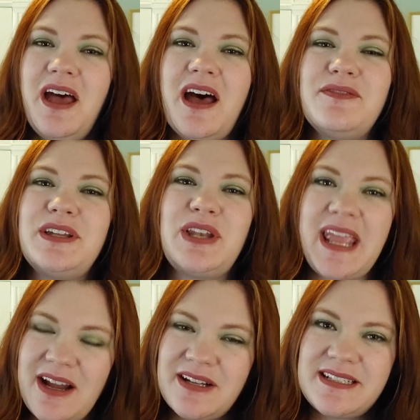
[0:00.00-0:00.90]
of
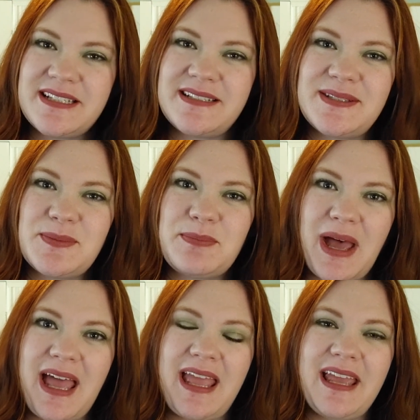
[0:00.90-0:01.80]
inheritance
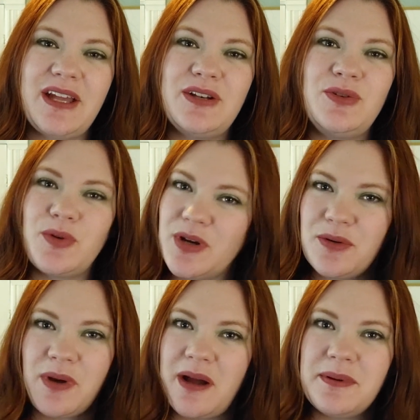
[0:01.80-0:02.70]
by Nora
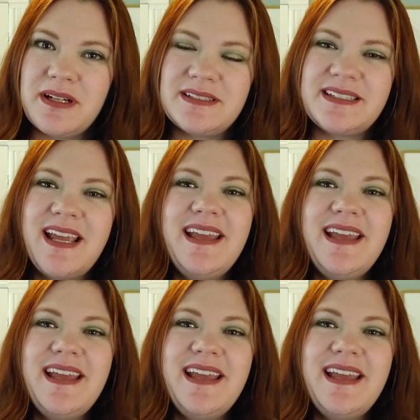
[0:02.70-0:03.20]
Roberts.